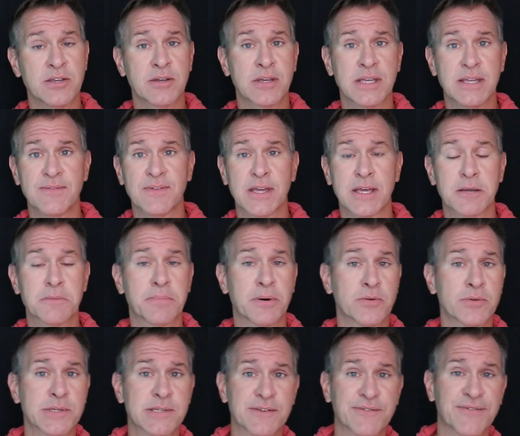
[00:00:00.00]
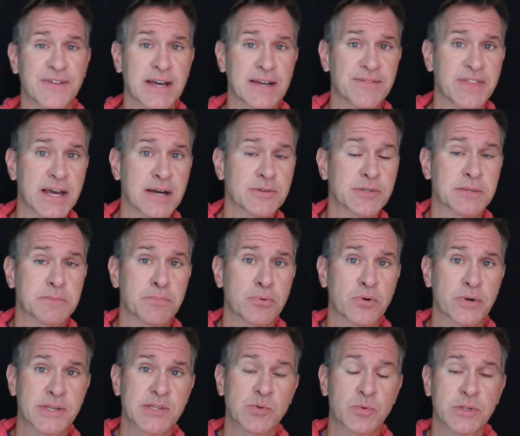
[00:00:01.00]
you can even get a bonus of 5,000
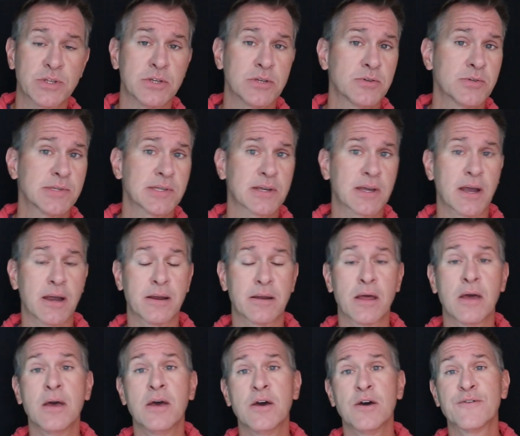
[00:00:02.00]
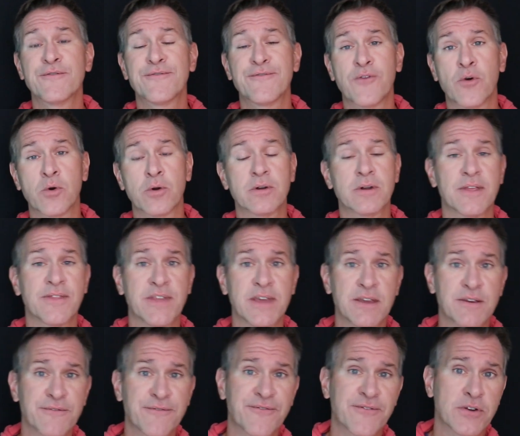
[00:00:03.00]
points when you use the card for
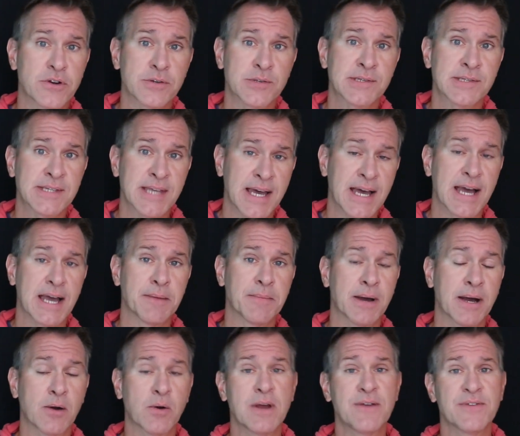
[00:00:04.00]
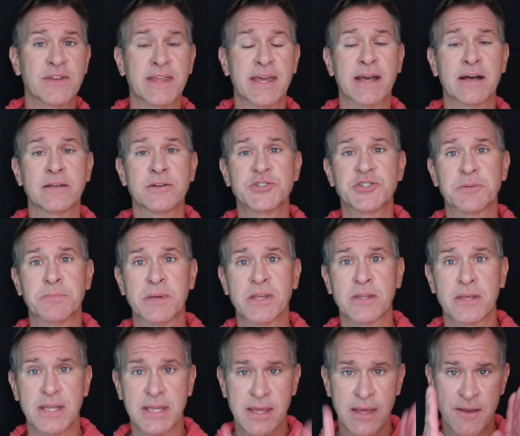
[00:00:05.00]
the first time. However, the
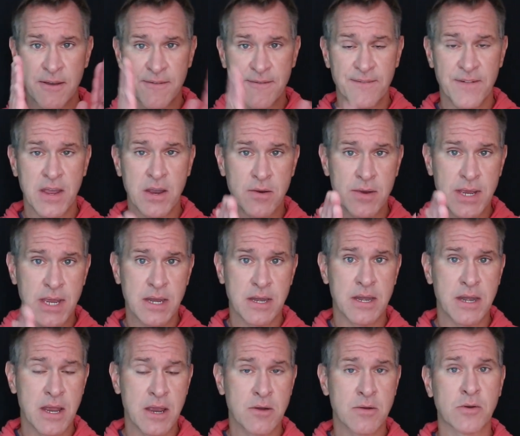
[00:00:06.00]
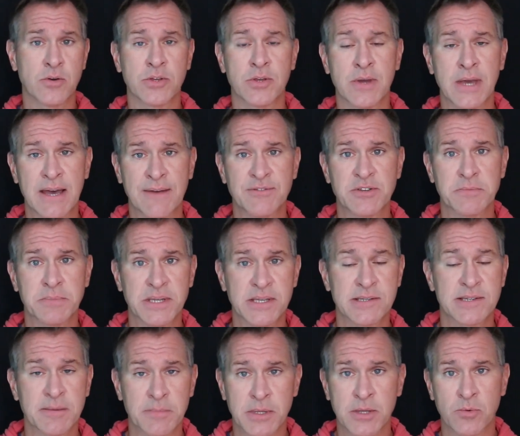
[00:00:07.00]
eligibility, very narrow. You have to be
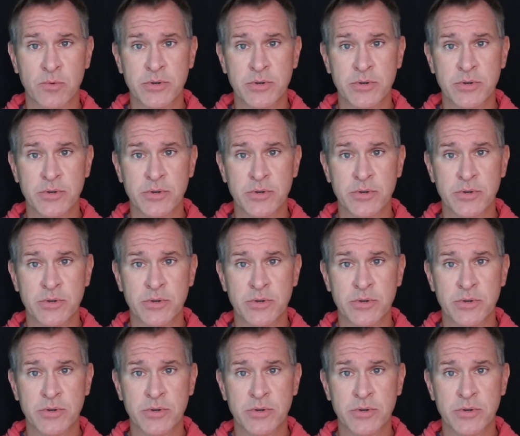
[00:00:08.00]
someone that